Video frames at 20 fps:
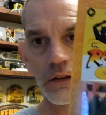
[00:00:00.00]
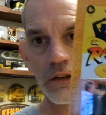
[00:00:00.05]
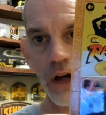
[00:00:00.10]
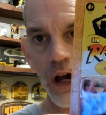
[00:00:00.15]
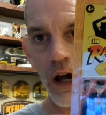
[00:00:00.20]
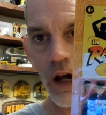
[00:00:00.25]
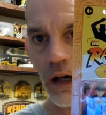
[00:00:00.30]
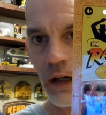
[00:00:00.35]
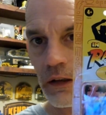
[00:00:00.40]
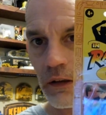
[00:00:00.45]

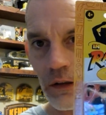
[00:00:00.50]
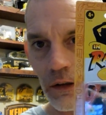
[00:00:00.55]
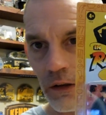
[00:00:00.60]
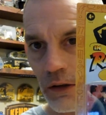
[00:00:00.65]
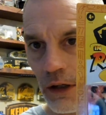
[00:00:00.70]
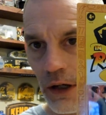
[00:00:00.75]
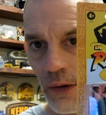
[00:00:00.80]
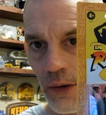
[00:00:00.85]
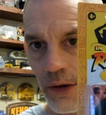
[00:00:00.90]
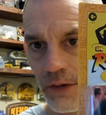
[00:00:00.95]
Tot
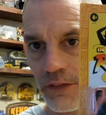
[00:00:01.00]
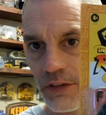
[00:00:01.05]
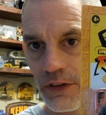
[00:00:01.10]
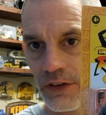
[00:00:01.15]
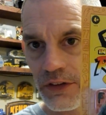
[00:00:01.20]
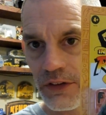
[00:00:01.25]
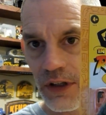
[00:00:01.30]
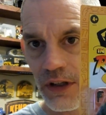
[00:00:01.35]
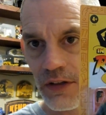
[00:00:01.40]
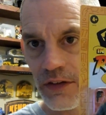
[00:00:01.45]
or however you
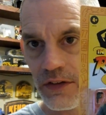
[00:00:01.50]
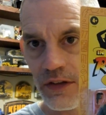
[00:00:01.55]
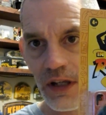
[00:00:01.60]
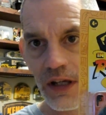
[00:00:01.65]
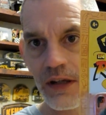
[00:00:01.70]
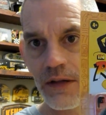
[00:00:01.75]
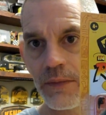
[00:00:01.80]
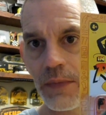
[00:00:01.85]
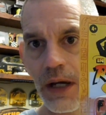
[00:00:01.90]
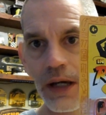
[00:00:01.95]
say his
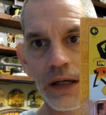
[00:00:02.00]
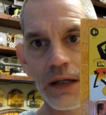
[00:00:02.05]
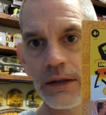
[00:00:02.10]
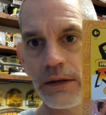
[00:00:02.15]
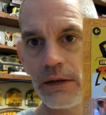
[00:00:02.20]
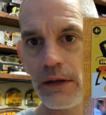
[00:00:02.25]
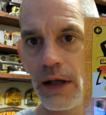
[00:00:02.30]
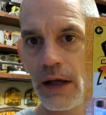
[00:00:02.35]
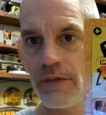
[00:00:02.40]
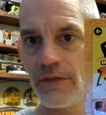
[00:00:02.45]
name. I
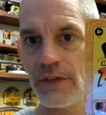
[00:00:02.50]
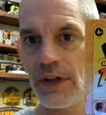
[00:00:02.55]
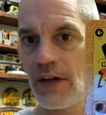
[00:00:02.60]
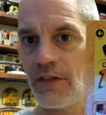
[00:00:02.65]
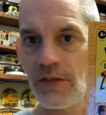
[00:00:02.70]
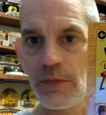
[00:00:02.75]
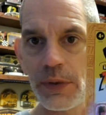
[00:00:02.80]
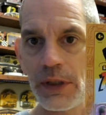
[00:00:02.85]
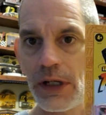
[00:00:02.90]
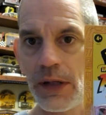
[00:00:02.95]
I've
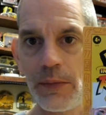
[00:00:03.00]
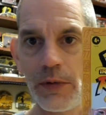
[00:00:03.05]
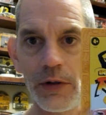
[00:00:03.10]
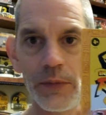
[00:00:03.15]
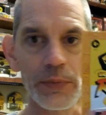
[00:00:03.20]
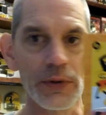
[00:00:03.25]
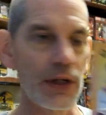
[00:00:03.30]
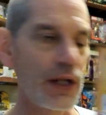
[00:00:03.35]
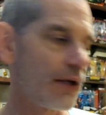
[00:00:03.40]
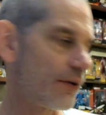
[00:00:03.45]
never been able to
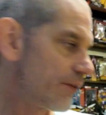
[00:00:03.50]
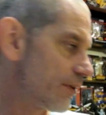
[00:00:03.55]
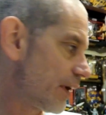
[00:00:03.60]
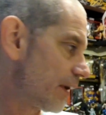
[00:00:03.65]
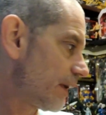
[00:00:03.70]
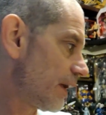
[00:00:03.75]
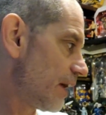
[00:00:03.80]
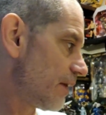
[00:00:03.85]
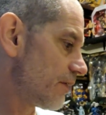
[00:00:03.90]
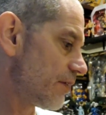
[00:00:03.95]
pronounce
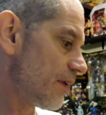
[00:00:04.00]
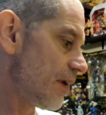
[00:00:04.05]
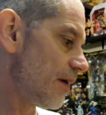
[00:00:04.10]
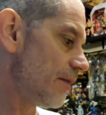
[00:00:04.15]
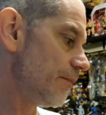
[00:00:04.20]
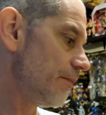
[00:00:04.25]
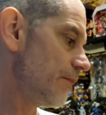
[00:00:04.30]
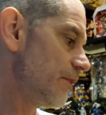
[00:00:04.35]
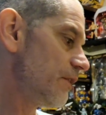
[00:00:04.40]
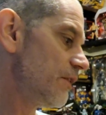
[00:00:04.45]
that guy's
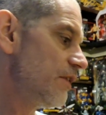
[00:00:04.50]
name.